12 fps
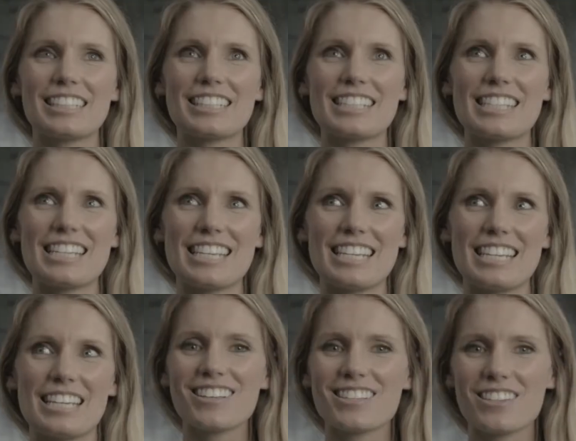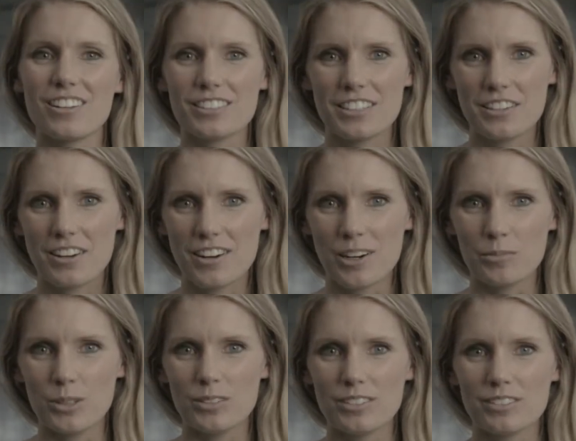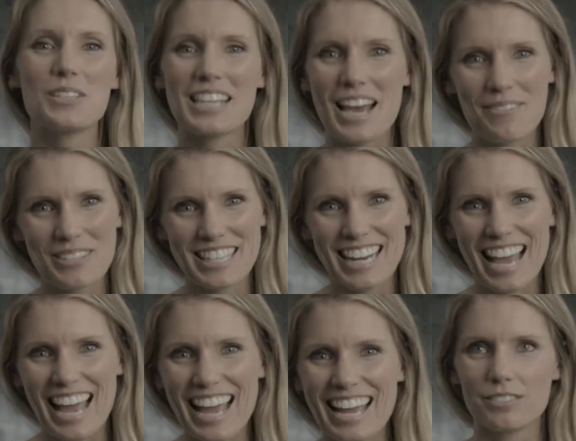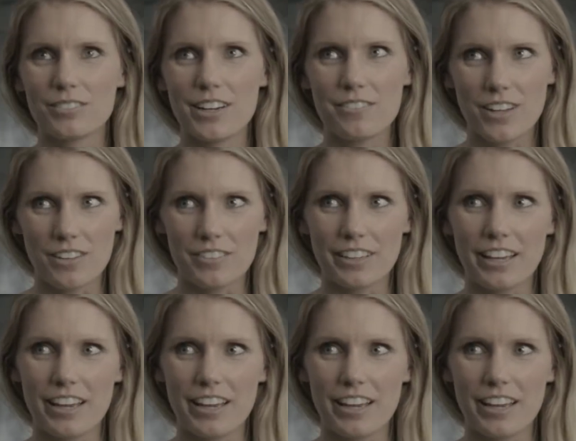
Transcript: Let's see, salted caramel, 2 snaps in a hay, red velvet